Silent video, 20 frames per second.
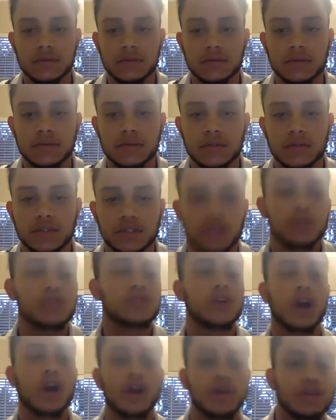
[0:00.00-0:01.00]
So you
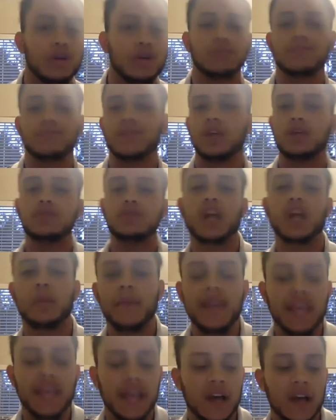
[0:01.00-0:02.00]
start
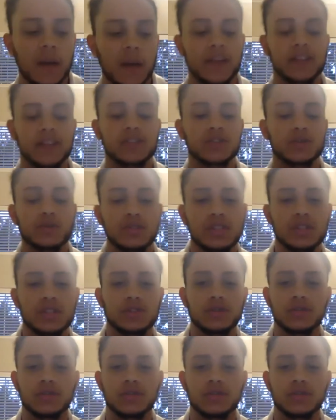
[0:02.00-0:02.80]
making up excuses.